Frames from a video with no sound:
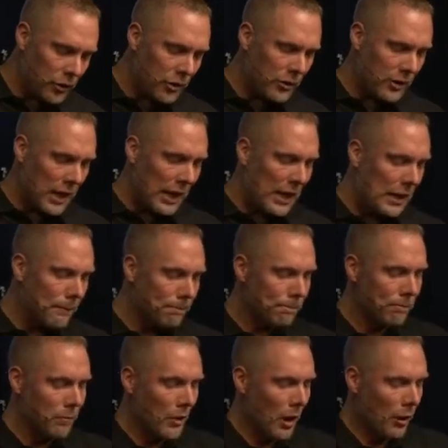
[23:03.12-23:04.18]
verses 8
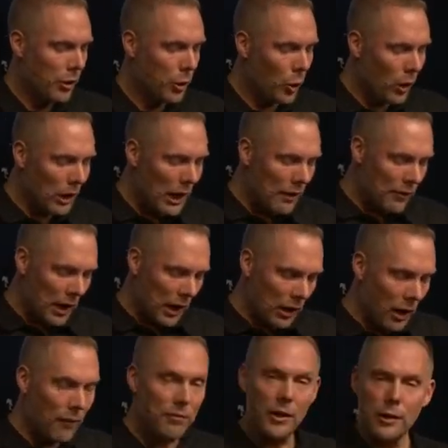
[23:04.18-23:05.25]
through 11. I
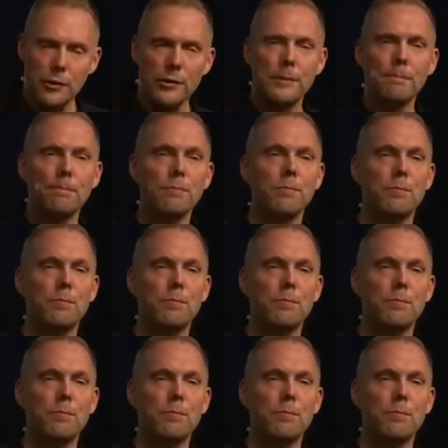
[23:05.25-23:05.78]
love this.